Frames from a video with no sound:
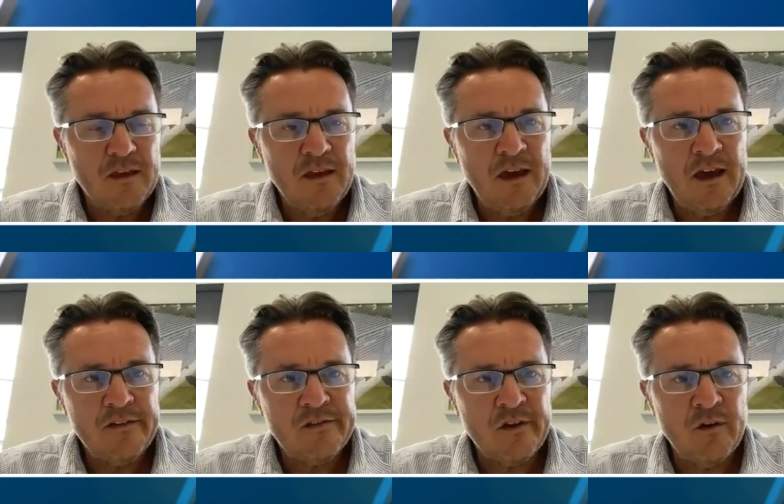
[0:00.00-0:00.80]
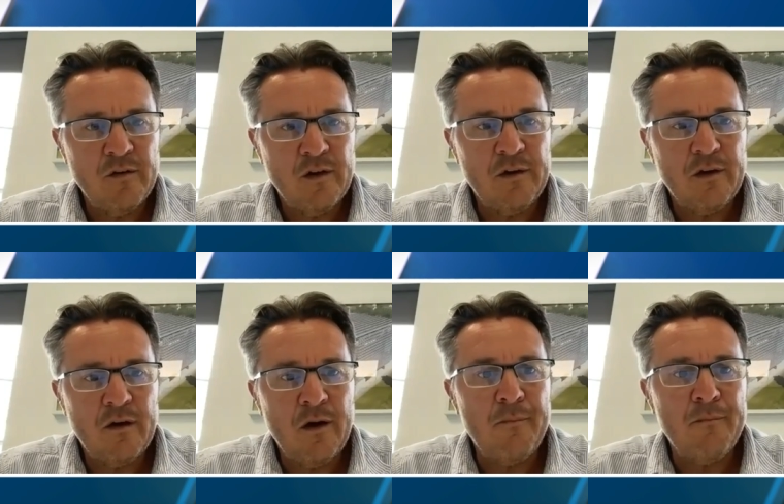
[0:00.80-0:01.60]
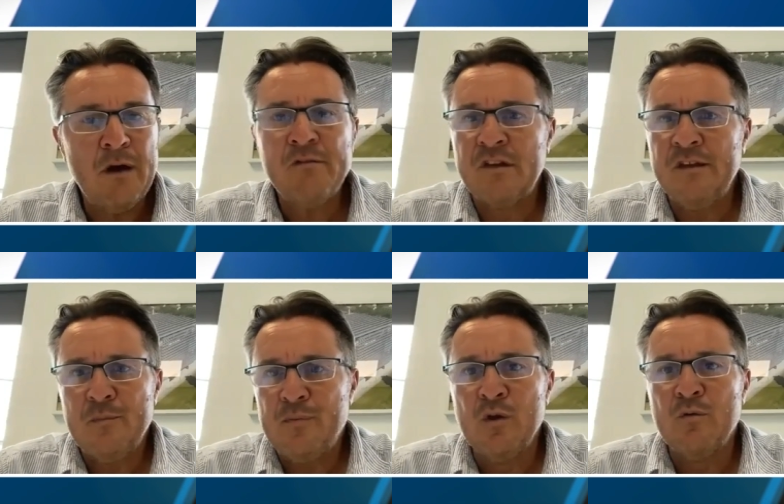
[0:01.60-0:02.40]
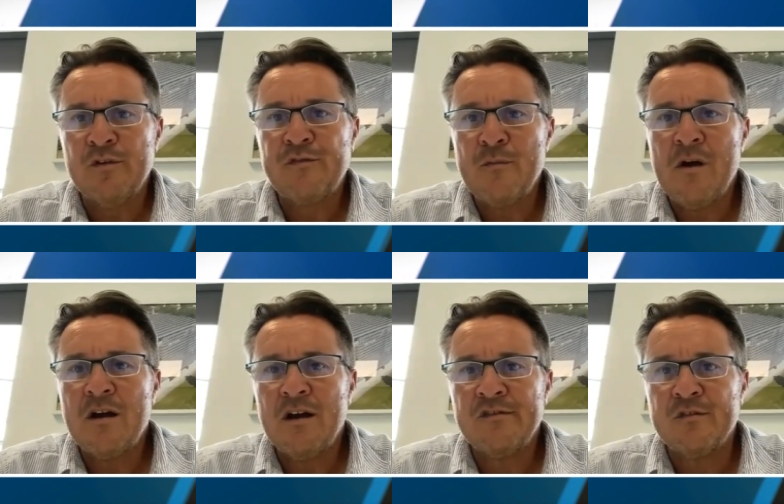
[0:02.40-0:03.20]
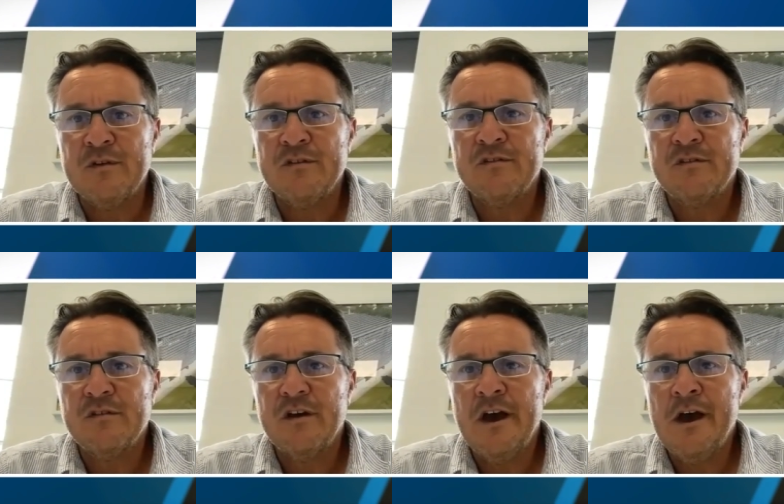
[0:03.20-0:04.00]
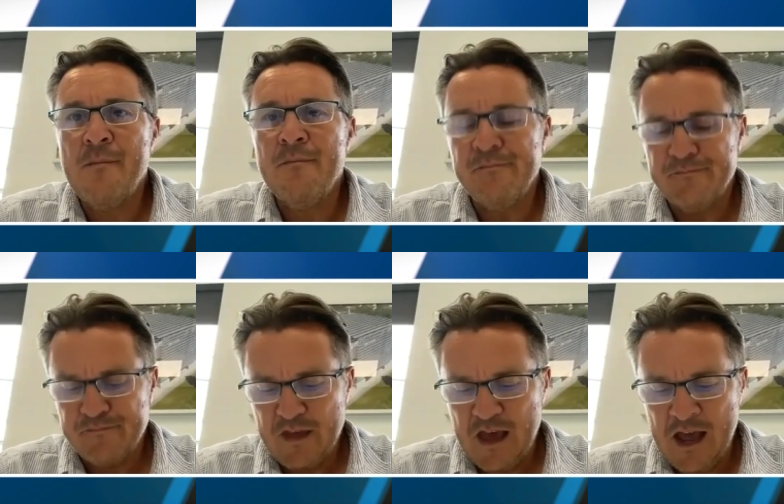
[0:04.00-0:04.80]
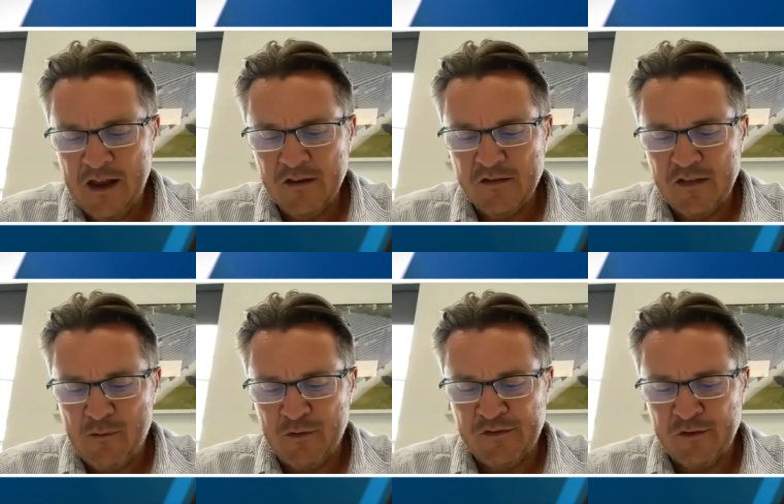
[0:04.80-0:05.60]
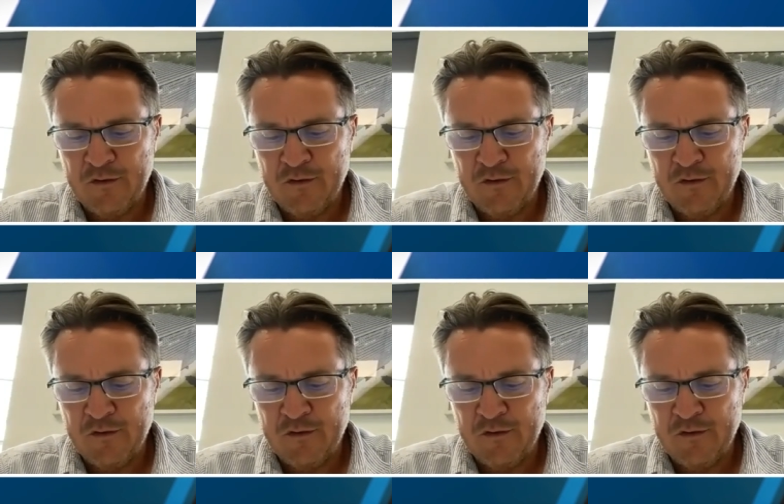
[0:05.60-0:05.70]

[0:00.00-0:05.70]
Yeah, so it, mostly the pull was from our customers, um, and that was